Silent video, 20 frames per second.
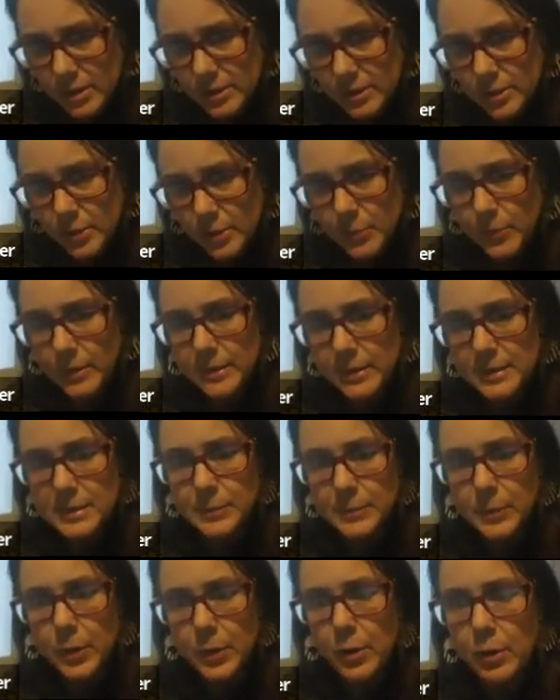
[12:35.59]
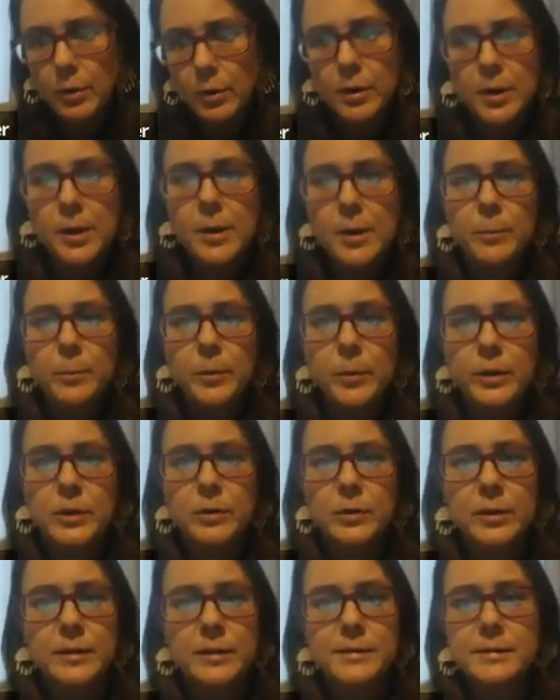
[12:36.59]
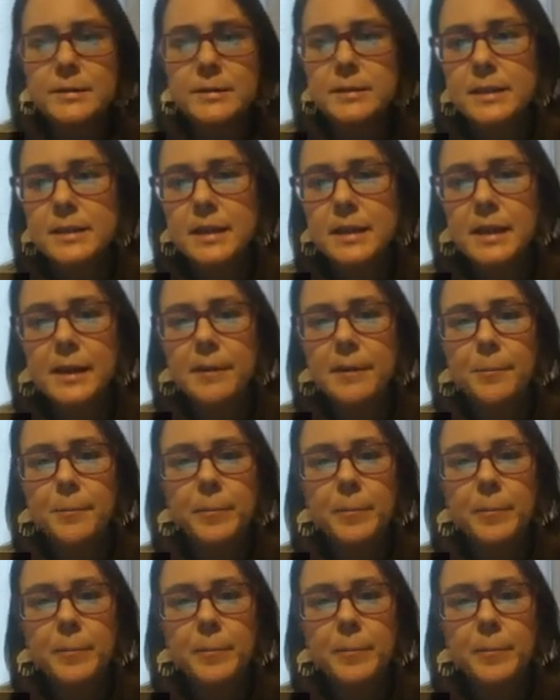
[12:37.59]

It's all pretty small, but you can see